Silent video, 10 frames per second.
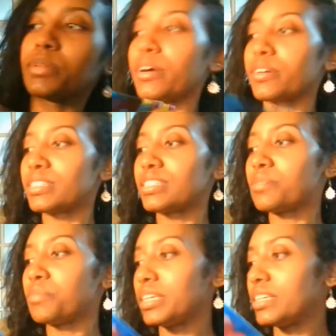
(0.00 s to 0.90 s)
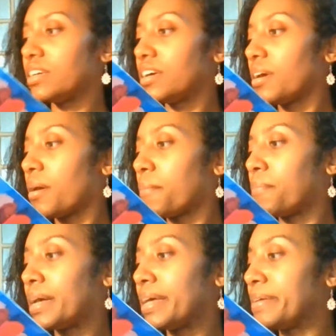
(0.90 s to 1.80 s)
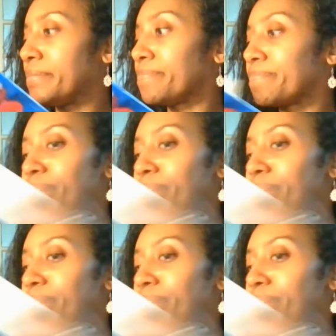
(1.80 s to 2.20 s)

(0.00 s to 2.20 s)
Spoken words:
belongs to me. But